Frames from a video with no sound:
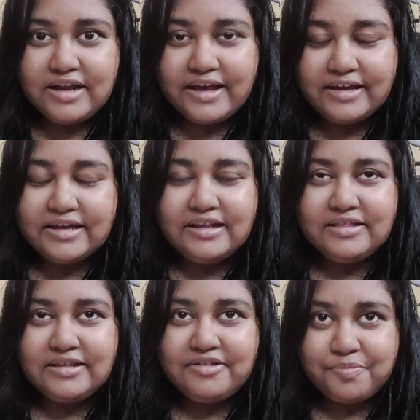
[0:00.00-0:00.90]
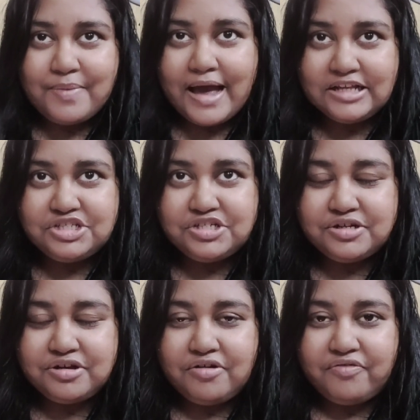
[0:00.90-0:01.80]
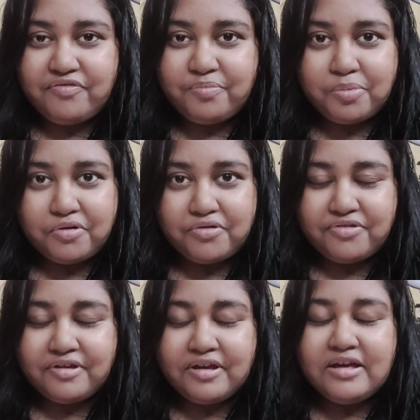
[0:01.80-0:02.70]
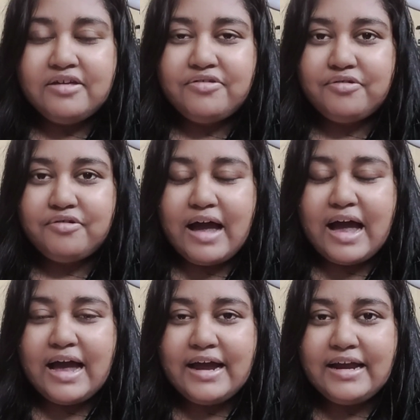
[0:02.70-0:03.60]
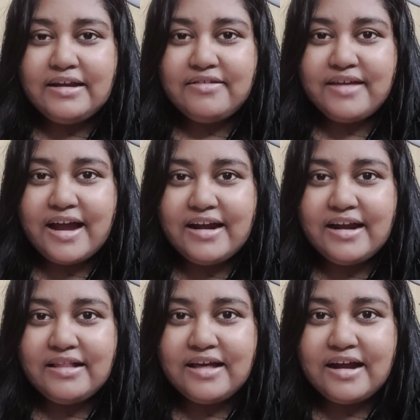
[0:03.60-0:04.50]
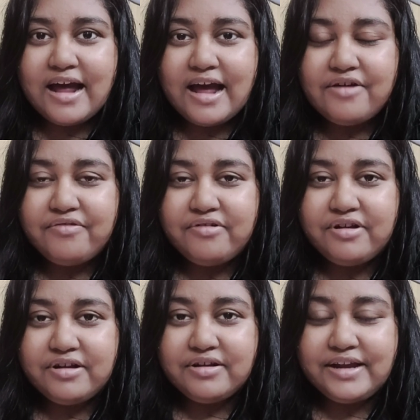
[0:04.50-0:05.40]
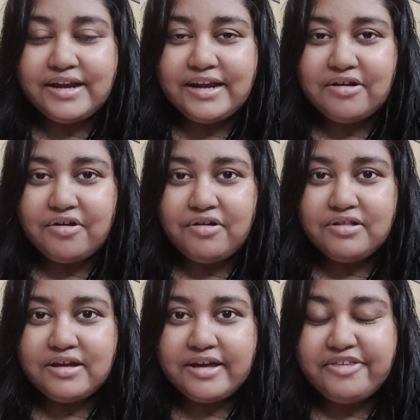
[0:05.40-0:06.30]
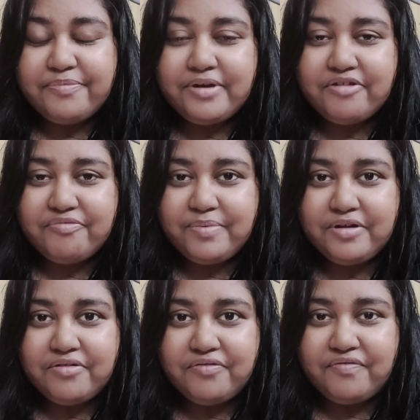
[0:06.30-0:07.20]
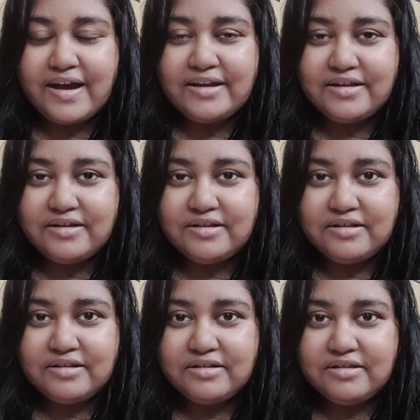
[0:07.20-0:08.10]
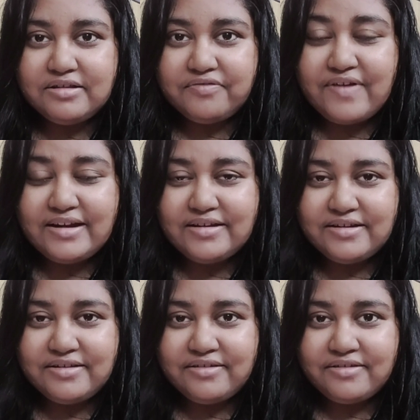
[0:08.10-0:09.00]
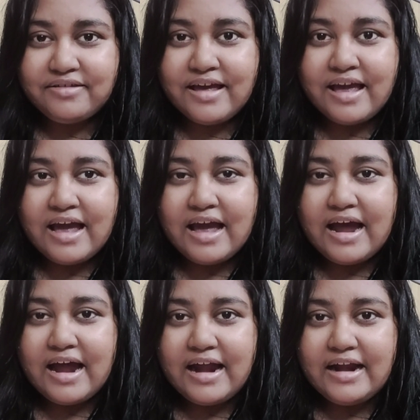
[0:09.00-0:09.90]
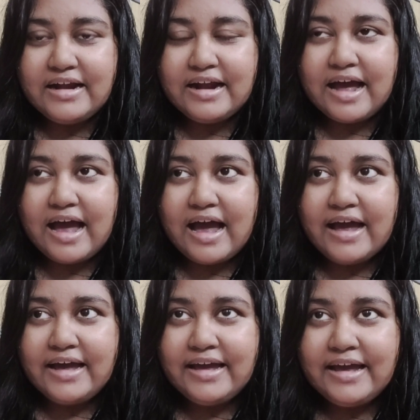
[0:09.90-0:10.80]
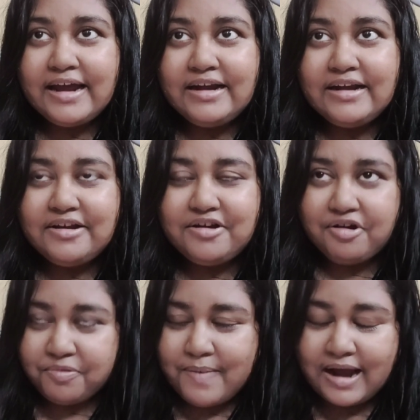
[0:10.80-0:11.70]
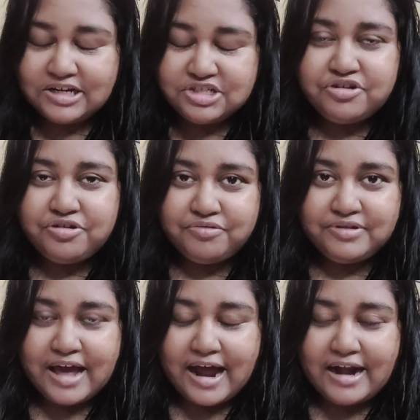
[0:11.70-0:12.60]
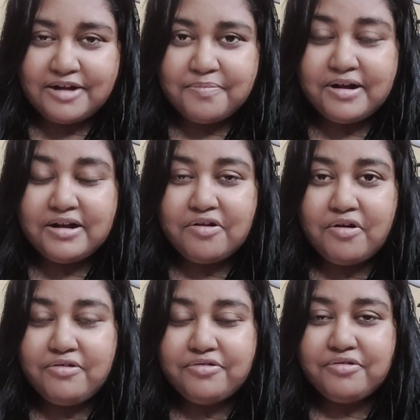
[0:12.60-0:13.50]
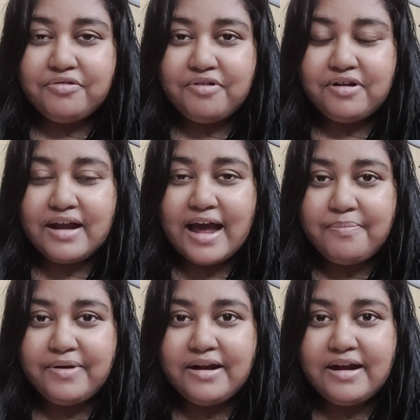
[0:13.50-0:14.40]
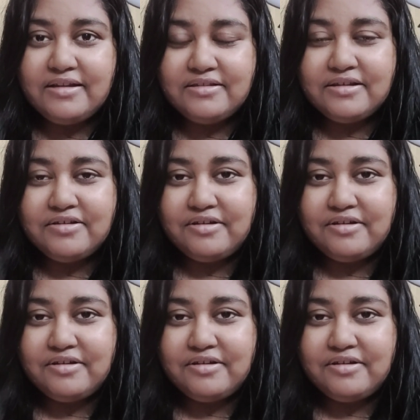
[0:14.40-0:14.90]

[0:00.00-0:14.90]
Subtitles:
like, in this batch of books. So I decided that I would read all the SPFPO finalists, and I did not manage to do that. But also what happened